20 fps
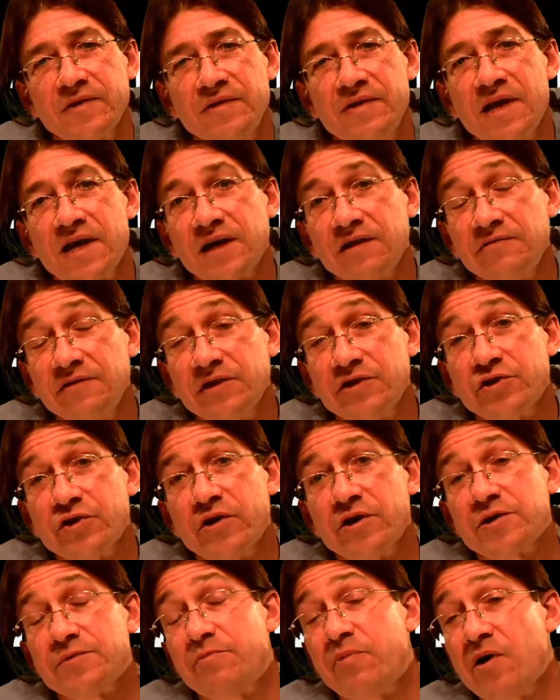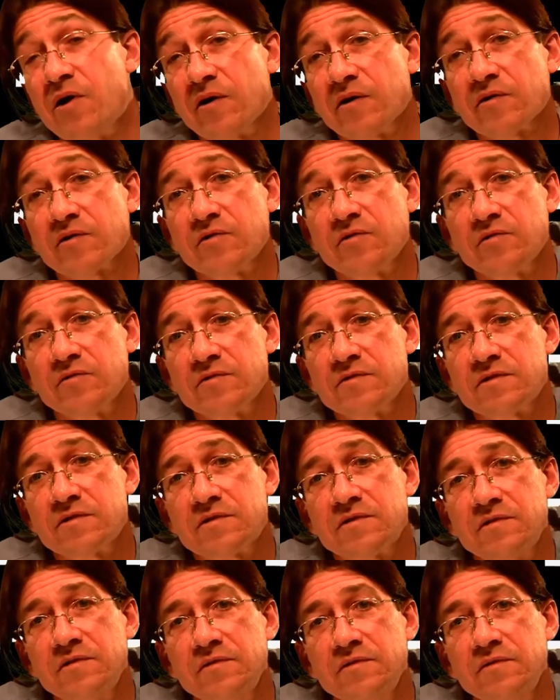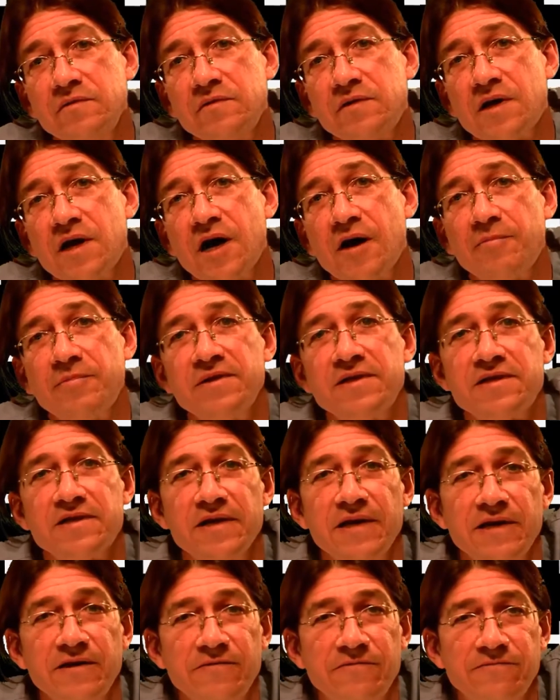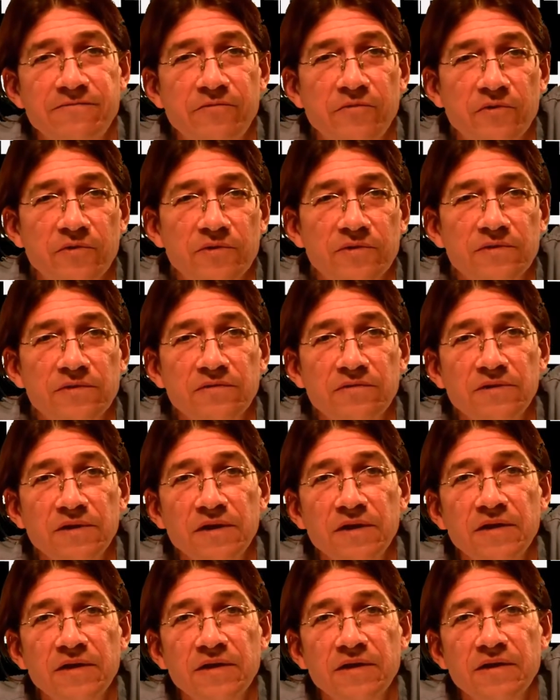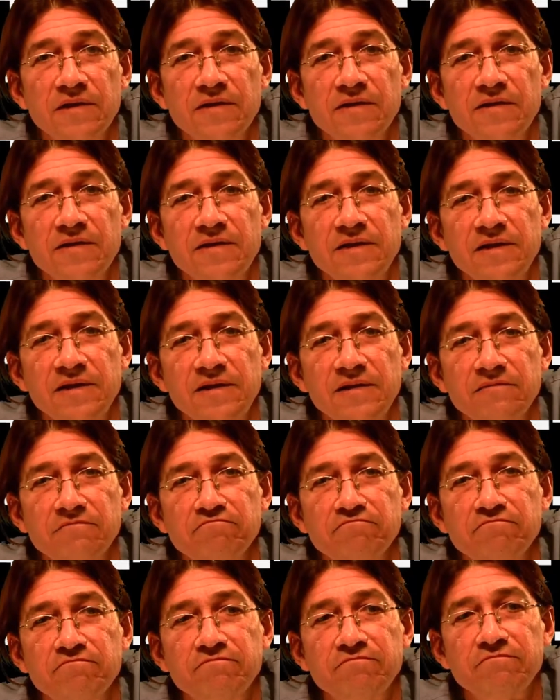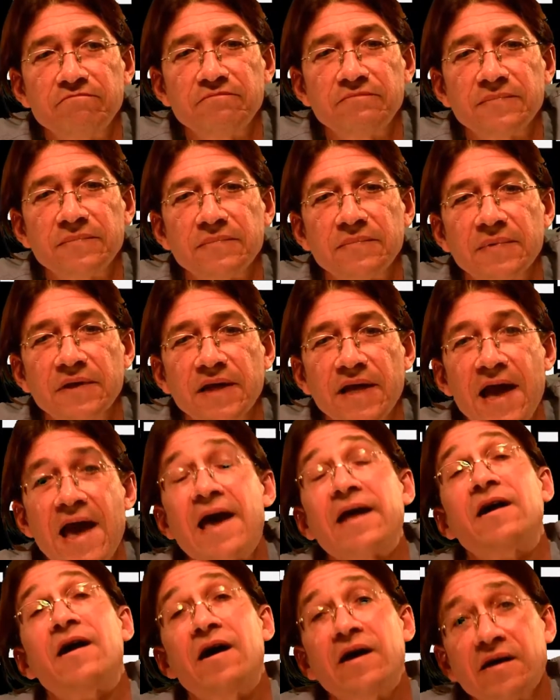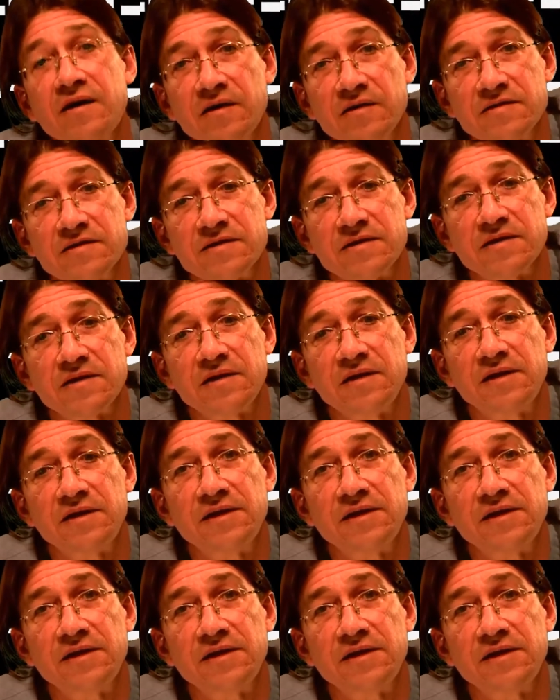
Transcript: negatively charged particles to compensate for the cation's